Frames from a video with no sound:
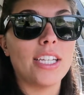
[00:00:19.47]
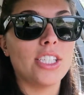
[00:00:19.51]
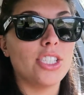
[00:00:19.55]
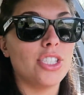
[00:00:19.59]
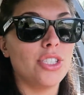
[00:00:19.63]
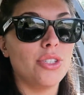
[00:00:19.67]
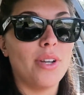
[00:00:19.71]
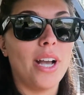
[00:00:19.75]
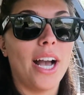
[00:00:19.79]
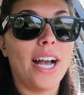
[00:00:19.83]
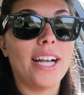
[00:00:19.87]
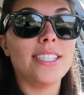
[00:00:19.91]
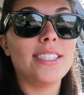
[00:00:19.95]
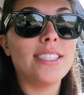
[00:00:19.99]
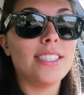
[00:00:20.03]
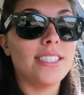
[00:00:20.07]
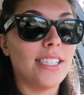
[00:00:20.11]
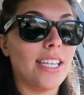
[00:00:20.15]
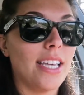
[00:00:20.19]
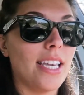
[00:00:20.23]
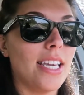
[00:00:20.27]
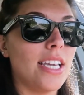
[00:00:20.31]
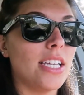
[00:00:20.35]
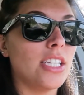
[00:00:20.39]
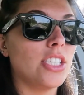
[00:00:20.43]
as you guys
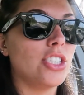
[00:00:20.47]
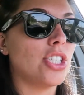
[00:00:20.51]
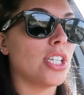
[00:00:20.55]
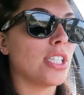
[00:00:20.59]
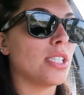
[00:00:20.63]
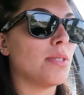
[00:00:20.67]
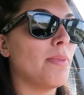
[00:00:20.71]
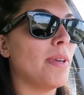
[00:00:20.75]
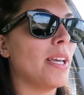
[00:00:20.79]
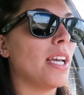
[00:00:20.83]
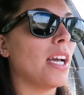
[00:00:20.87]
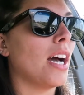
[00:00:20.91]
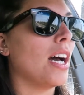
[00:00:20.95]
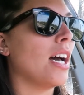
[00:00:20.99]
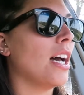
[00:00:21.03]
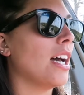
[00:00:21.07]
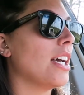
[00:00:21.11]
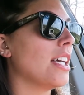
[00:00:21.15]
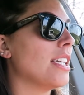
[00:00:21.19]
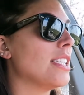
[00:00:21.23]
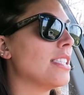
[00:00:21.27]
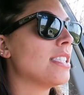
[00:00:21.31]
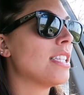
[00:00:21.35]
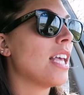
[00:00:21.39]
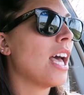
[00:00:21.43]
see, just
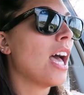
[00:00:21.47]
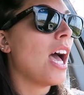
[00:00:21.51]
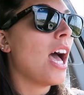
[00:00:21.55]
because